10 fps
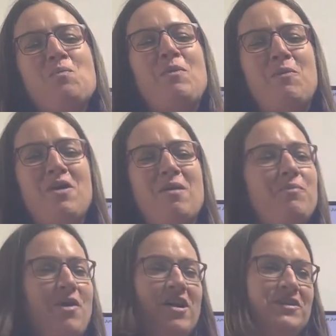
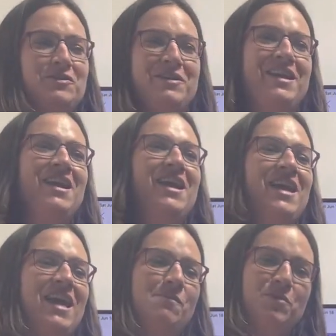MemoUp on a screen
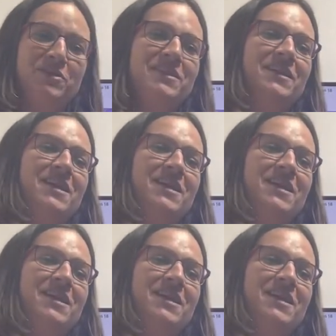in person.